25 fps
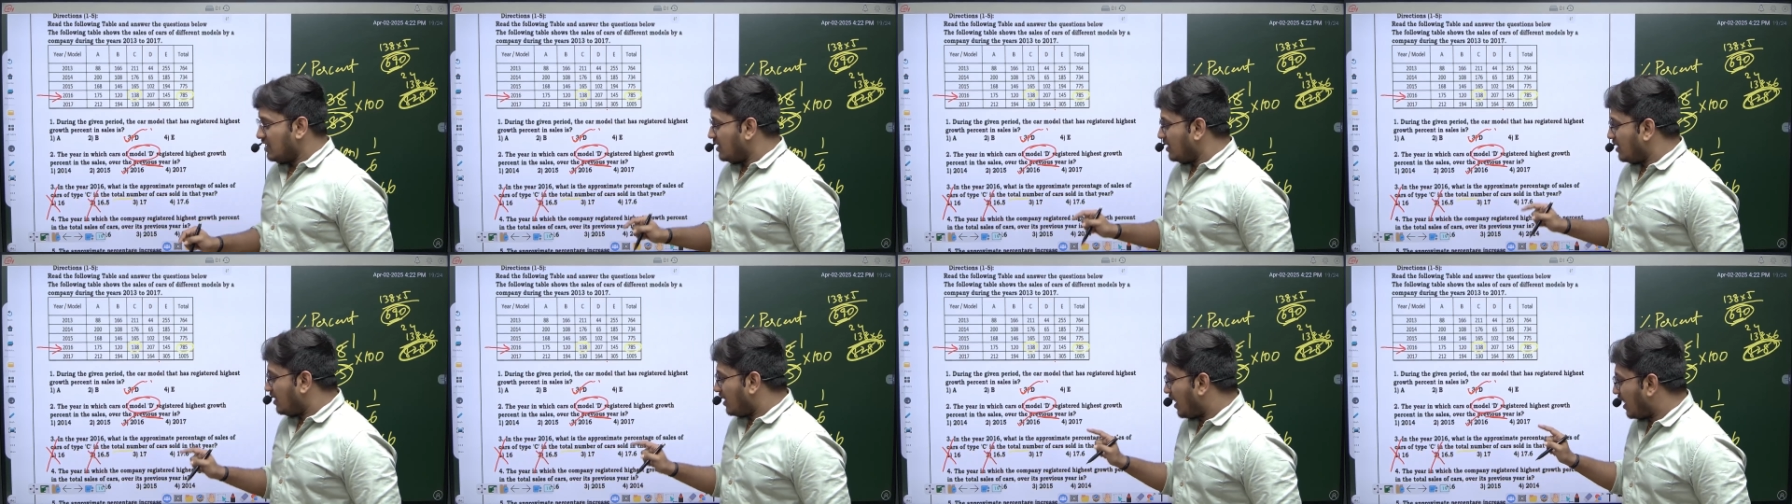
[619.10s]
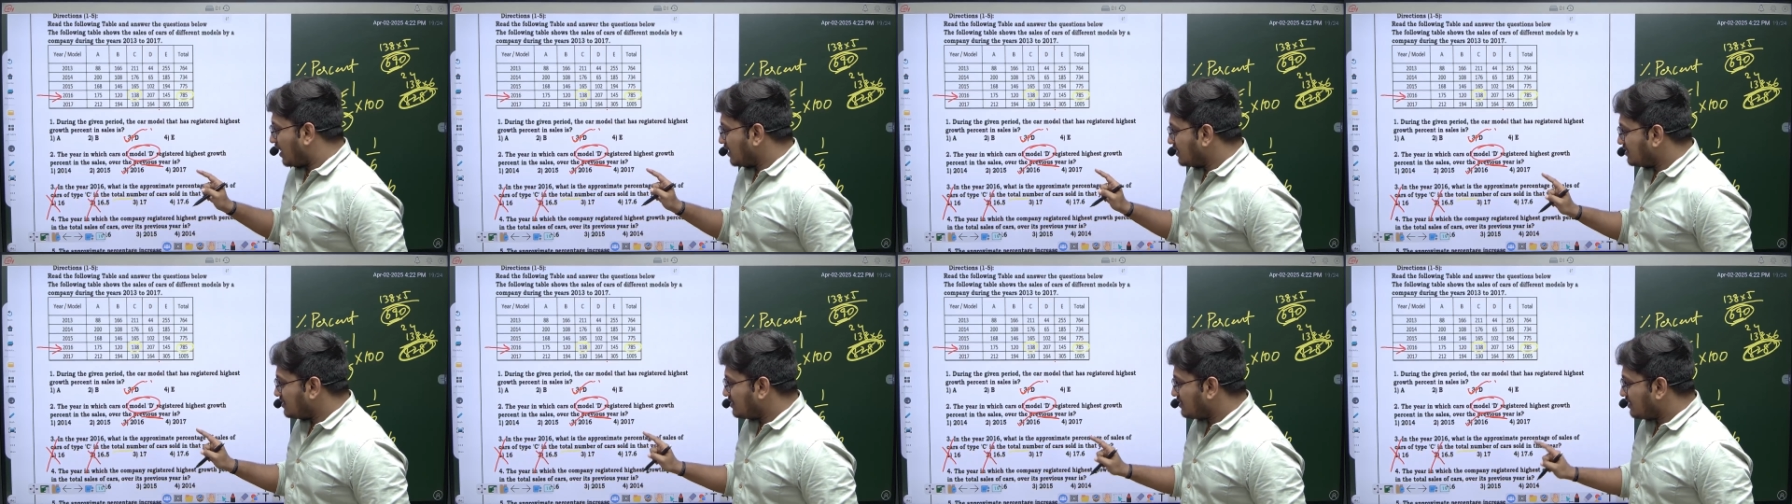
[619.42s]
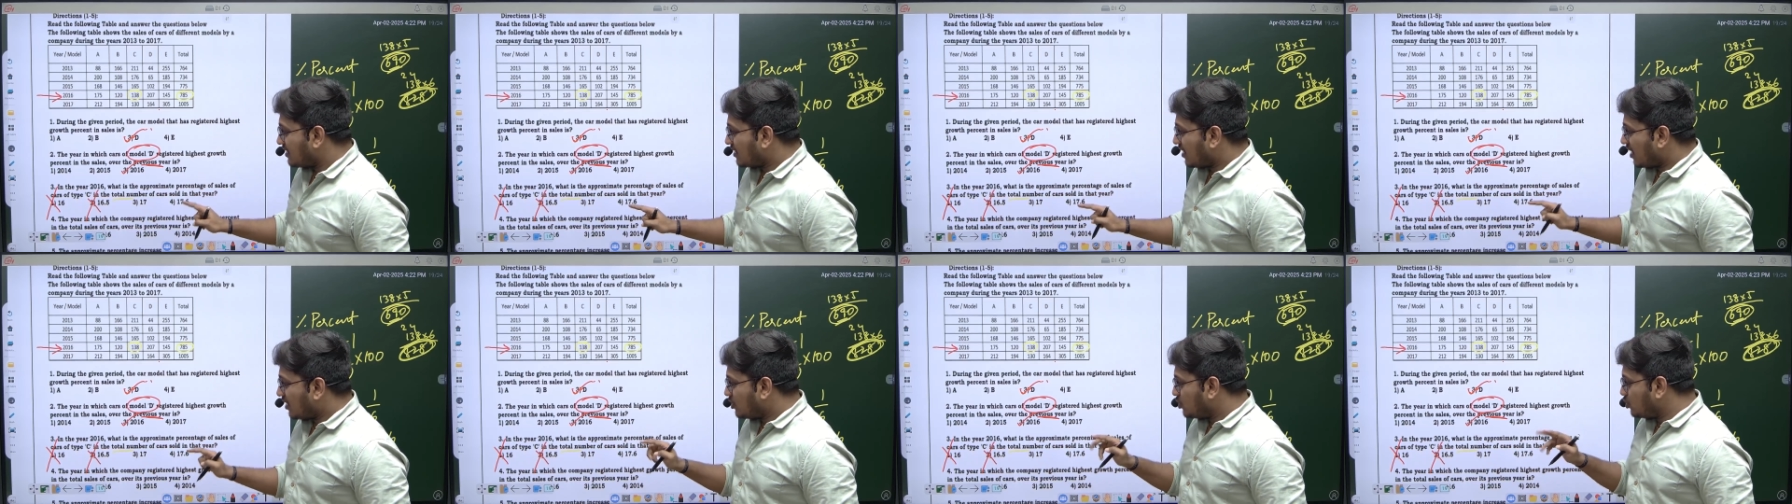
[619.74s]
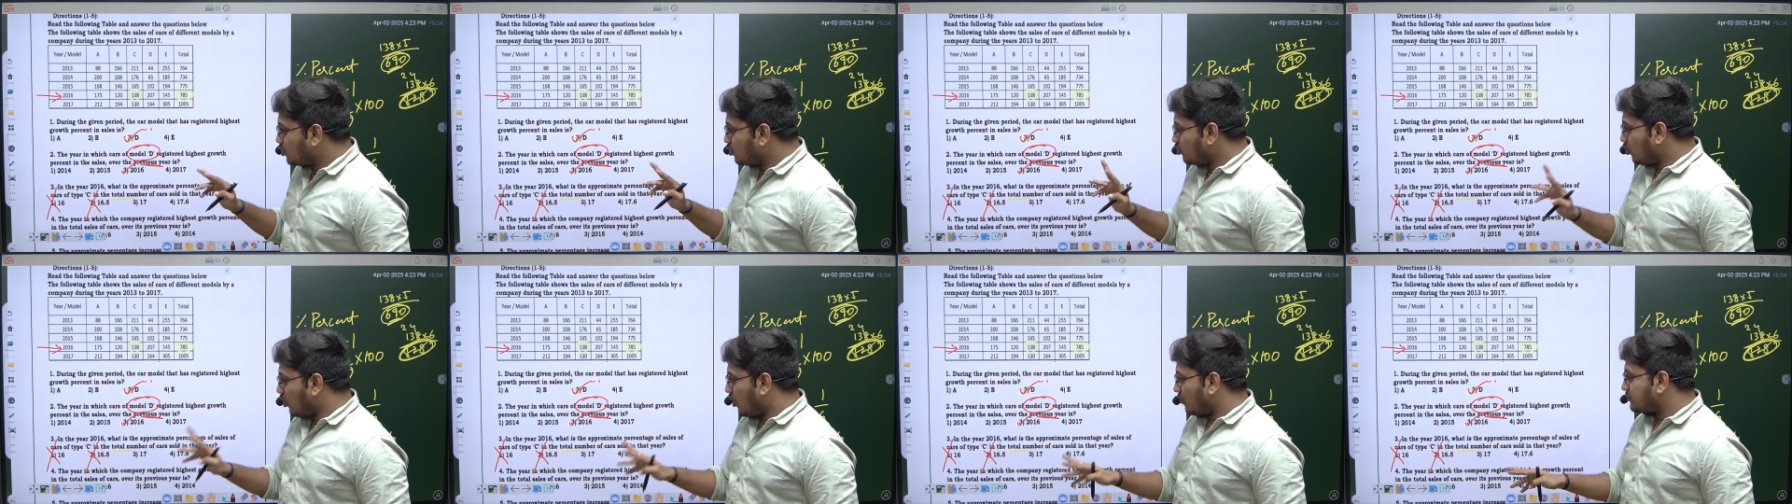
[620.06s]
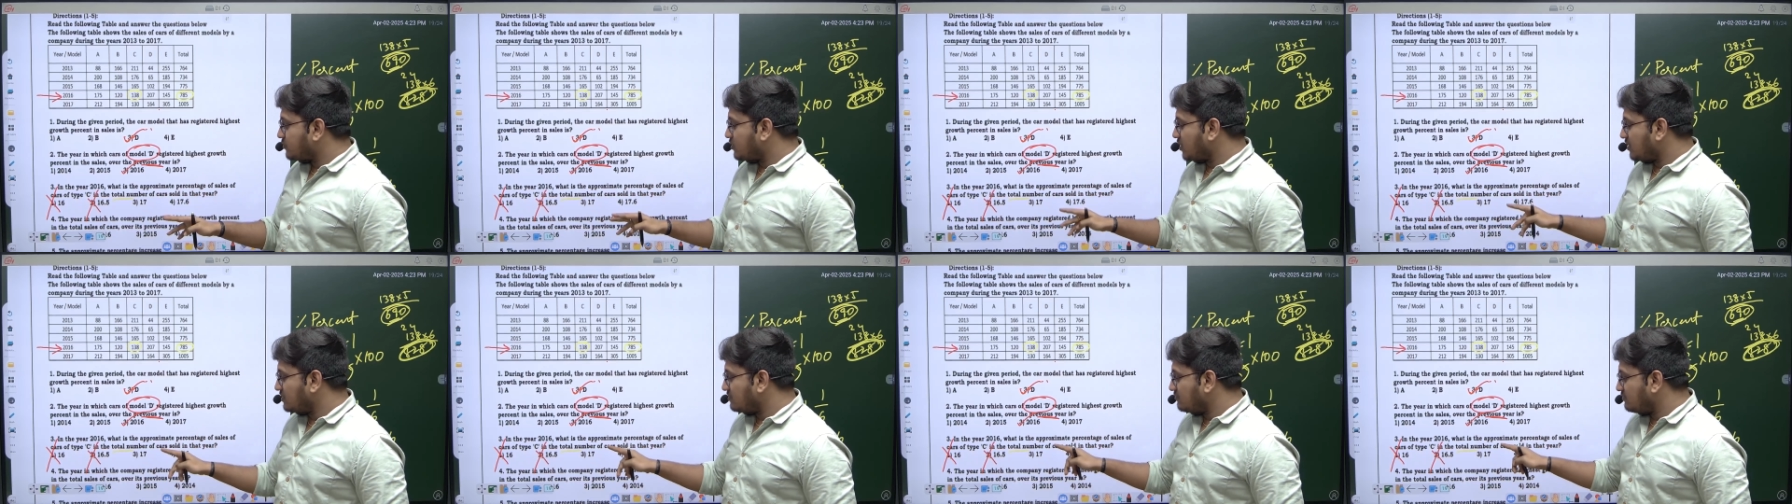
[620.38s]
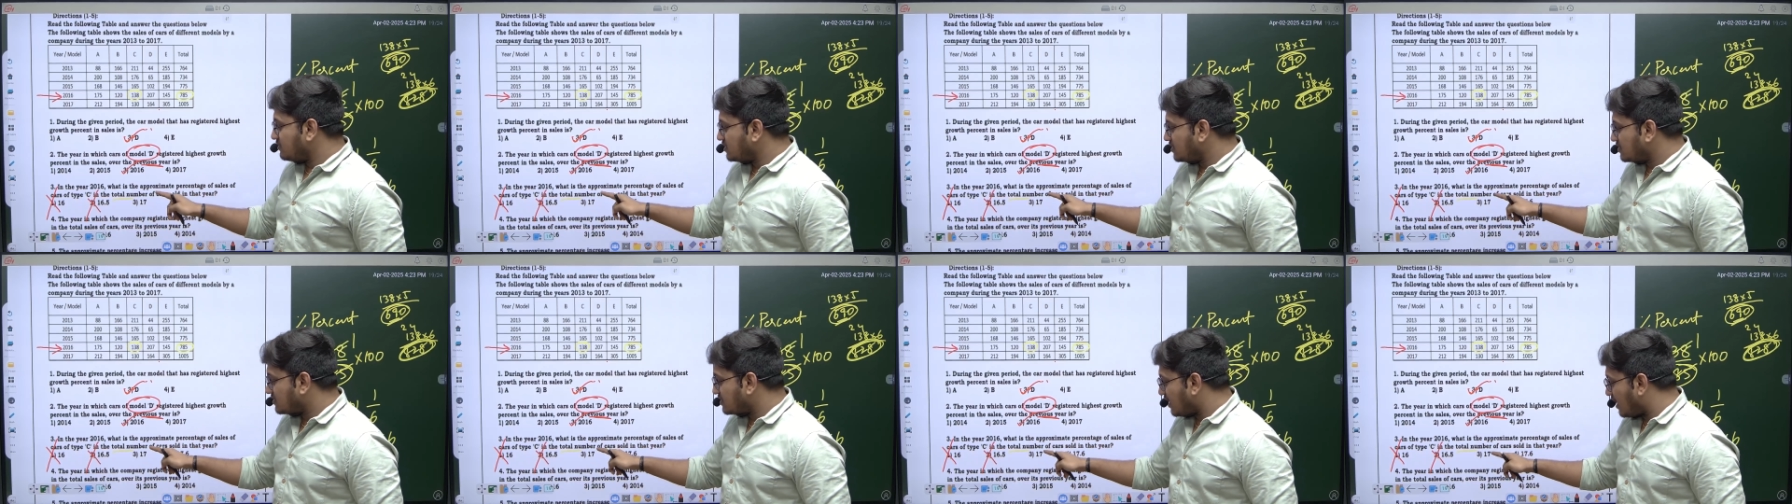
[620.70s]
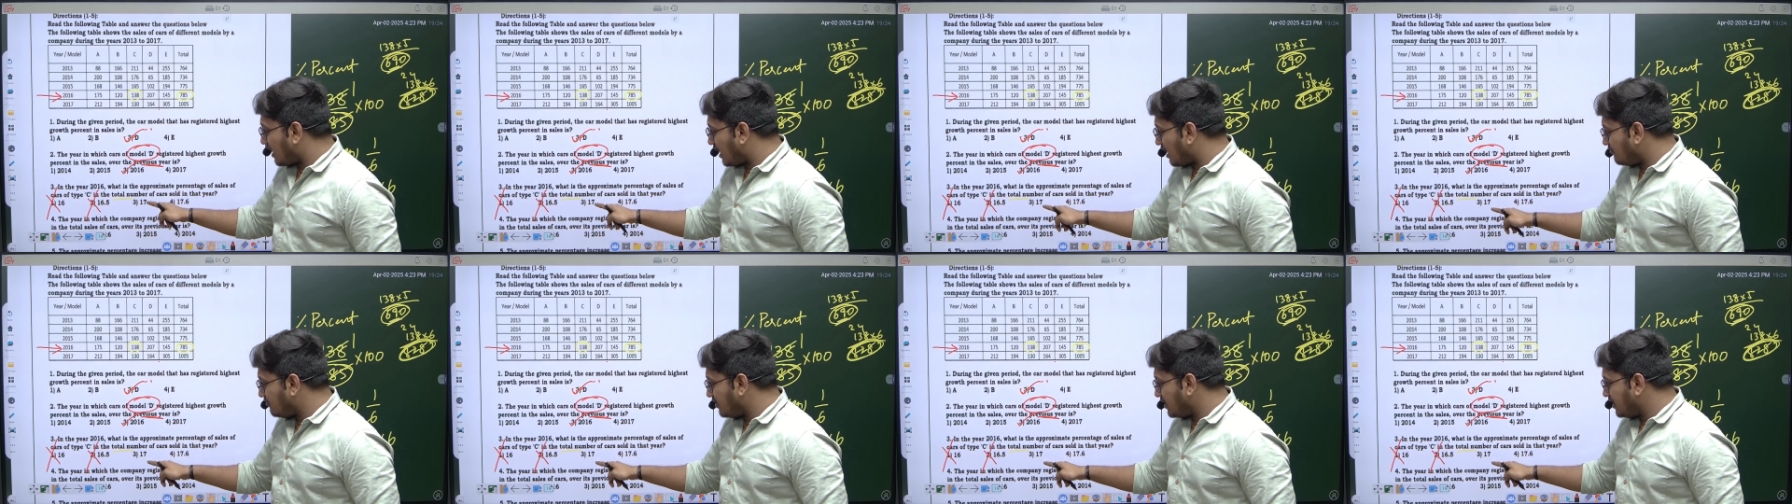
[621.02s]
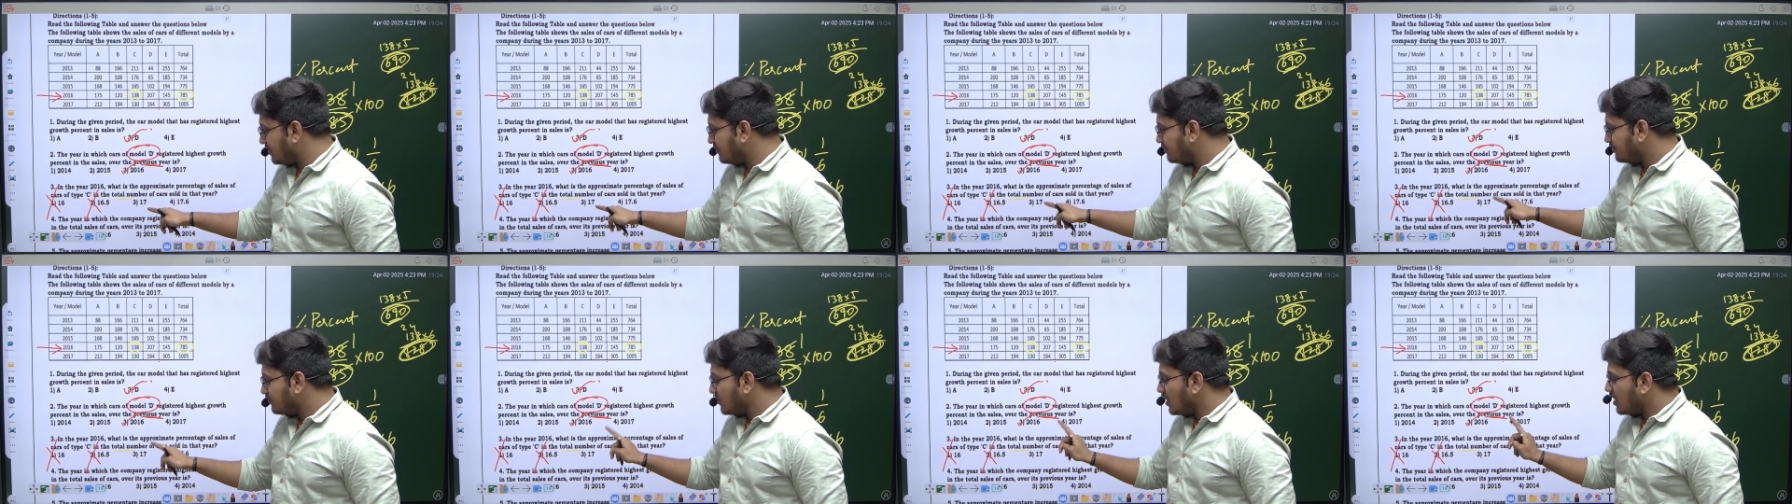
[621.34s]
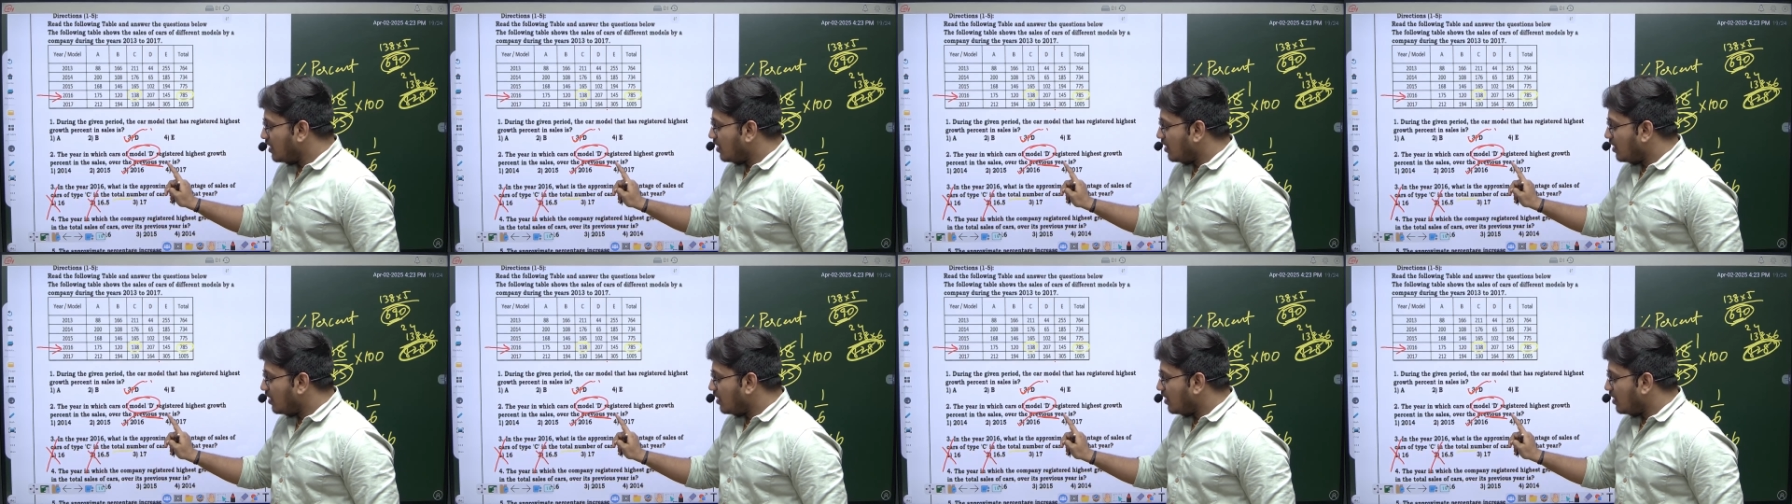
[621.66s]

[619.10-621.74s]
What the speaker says: And there are two options which is having,